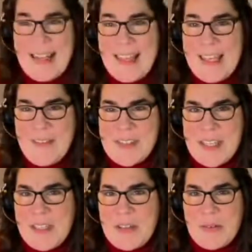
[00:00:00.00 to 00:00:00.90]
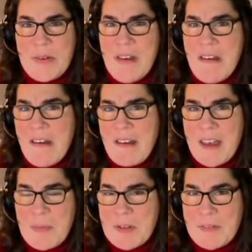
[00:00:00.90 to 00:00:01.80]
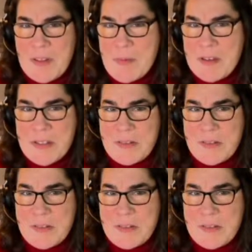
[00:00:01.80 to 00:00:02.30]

I think I've sent you a couple of emails